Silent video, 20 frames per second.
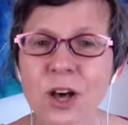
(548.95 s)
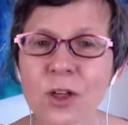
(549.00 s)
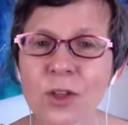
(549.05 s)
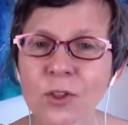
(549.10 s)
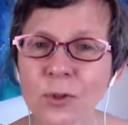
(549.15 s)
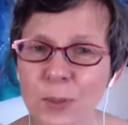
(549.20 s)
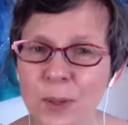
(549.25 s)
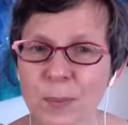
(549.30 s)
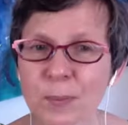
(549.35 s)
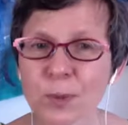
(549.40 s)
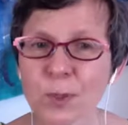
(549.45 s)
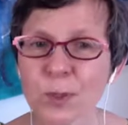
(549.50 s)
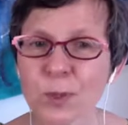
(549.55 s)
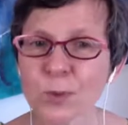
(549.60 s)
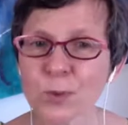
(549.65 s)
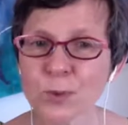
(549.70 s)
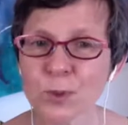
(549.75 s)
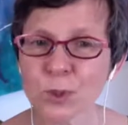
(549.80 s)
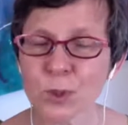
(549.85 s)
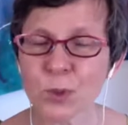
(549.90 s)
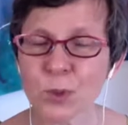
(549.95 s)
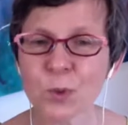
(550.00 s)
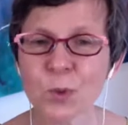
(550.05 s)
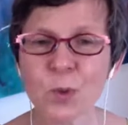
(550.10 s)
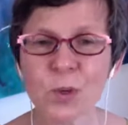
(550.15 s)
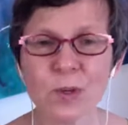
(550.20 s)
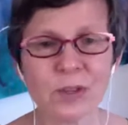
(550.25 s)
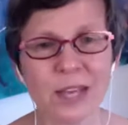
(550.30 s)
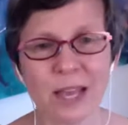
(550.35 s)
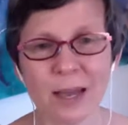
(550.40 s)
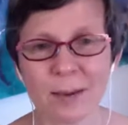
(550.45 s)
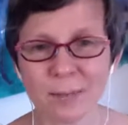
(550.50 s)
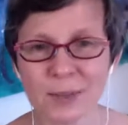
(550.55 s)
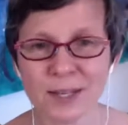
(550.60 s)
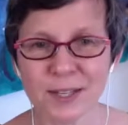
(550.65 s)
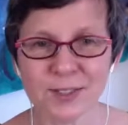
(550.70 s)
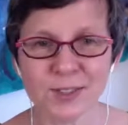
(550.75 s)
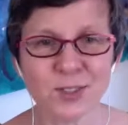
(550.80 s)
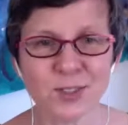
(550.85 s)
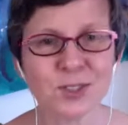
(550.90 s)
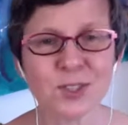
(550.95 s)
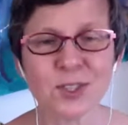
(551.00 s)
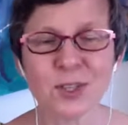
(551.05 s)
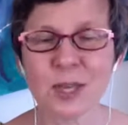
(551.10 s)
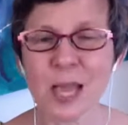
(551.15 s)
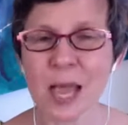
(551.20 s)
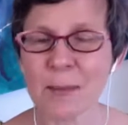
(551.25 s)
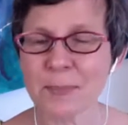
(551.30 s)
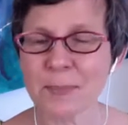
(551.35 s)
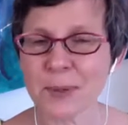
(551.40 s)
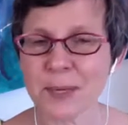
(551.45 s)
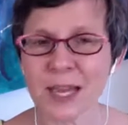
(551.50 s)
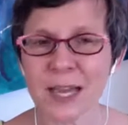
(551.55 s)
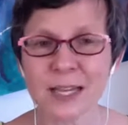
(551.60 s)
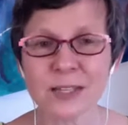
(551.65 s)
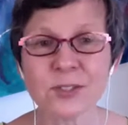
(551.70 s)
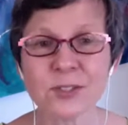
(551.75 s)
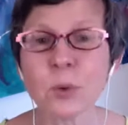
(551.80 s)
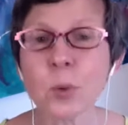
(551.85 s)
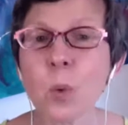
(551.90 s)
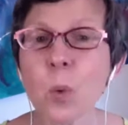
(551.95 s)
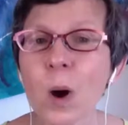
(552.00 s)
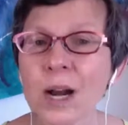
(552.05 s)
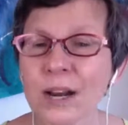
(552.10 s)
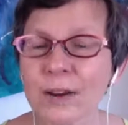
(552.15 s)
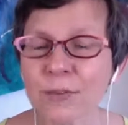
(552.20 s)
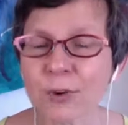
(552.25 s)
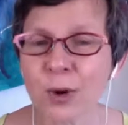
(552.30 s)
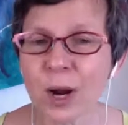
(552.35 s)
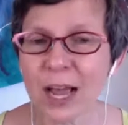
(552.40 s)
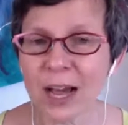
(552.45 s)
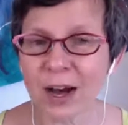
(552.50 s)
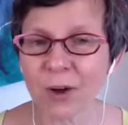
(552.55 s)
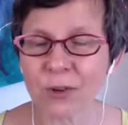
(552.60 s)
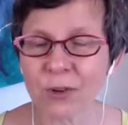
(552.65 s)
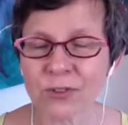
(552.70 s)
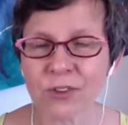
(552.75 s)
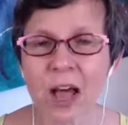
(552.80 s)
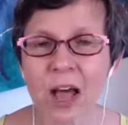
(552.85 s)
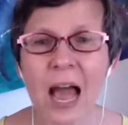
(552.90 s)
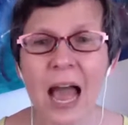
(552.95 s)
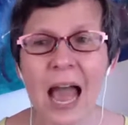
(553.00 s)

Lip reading: the people who do the MPHs and the MBAs and whatever else